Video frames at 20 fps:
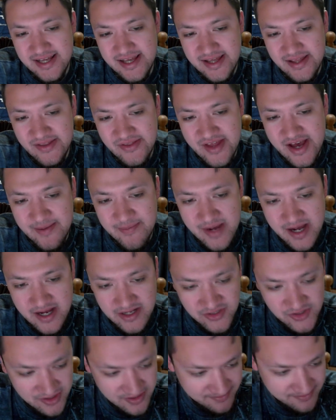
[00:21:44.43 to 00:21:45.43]
in that
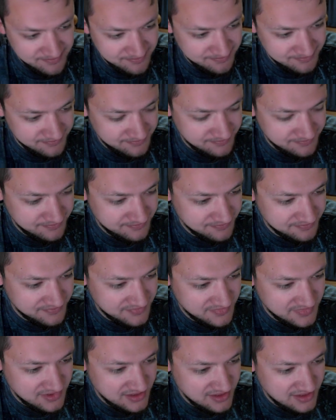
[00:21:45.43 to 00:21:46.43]
matchup.
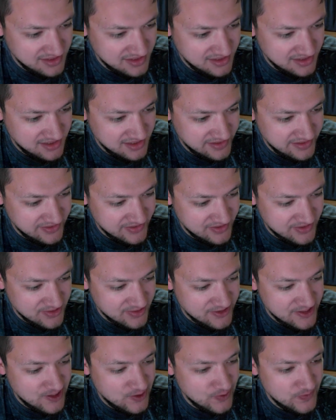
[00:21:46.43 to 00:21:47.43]

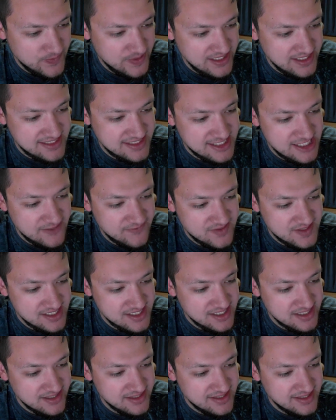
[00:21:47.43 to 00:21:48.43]
So they would be the 7th
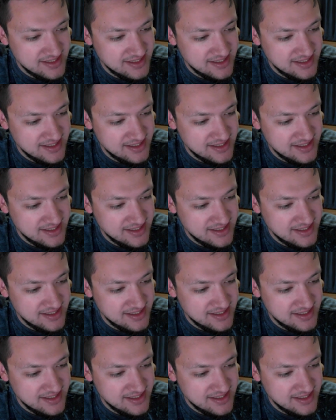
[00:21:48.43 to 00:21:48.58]
seed.